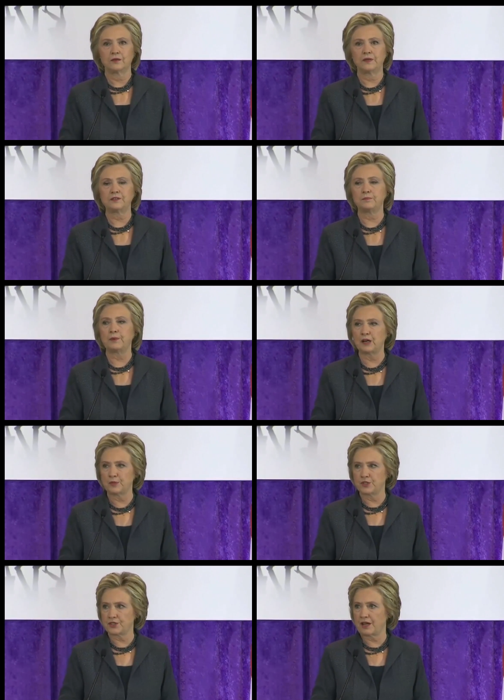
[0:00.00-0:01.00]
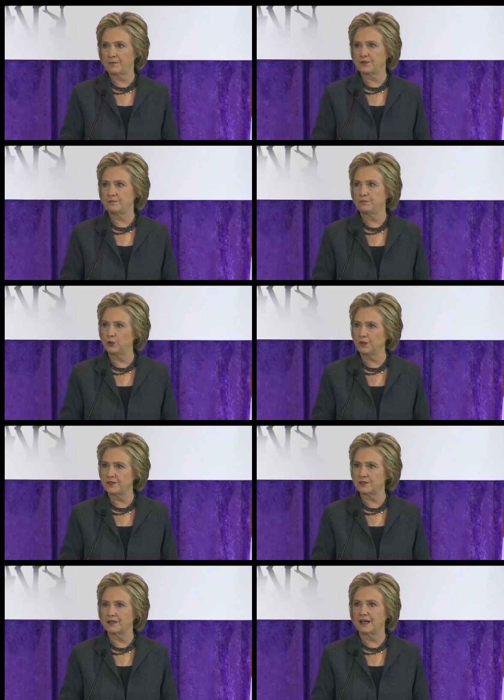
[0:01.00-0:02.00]
went to barbershops and
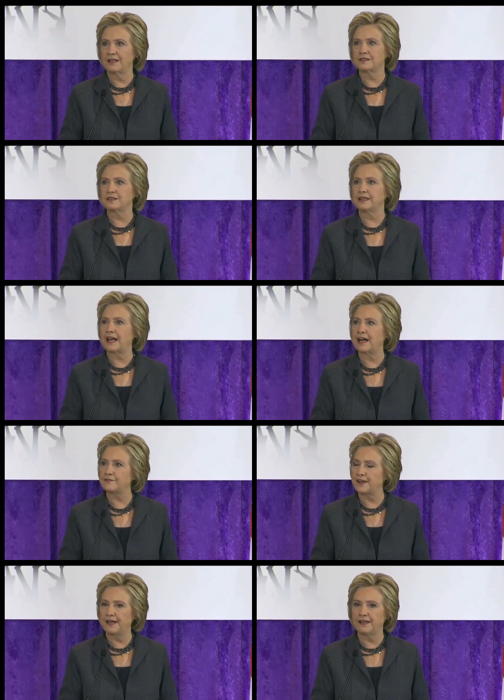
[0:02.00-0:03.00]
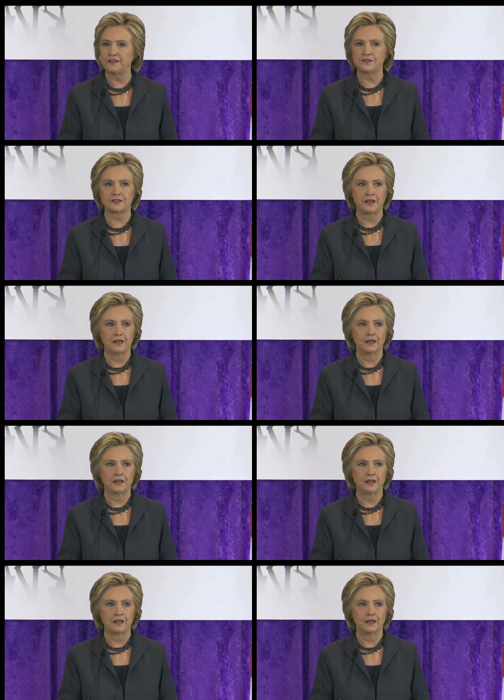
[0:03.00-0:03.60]
beauty salons and cafes,